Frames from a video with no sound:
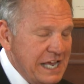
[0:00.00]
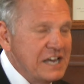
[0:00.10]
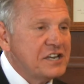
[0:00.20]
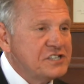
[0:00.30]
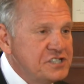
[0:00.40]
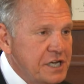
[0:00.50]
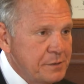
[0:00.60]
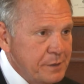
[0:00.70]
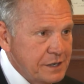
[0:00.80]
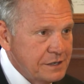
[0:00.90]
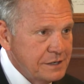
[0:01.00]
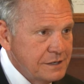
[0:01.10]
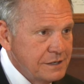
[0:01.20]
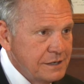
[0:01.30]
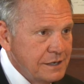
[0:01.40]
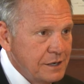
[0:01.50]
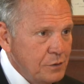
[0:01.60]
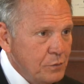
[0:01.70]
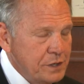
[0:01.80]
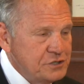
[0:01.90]
illegitimate
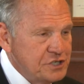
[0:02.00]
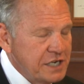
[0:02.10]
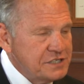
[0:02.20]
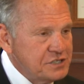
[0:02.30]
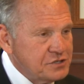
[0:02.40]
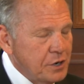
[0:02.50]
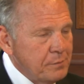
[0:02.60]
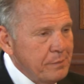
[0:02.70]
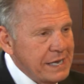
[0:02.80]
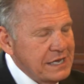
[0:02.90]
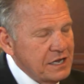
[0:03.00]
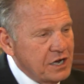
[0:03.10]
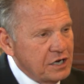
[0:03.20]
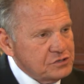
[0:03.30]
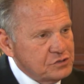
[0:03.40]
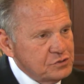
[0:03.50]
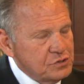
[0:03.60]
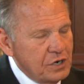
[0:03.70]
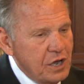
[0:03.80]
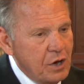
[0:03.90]
when judges start making
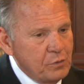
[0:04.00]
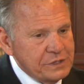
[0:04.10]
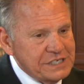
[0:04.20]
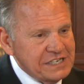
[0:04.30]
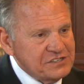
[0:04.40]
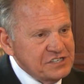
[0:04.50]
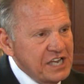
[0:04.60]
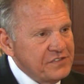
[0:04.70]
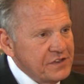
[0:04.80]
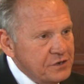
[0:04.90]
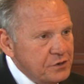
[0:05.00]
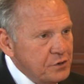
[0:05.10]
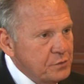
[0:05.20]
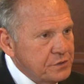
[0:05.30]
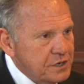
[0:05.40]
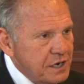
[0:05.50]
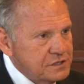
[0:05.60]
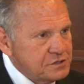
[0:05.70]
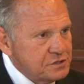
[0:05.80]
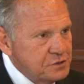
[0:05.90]
constitutional law which has nothing to do with the
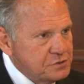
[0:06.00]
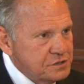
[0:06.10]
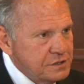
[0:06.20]
Constitution.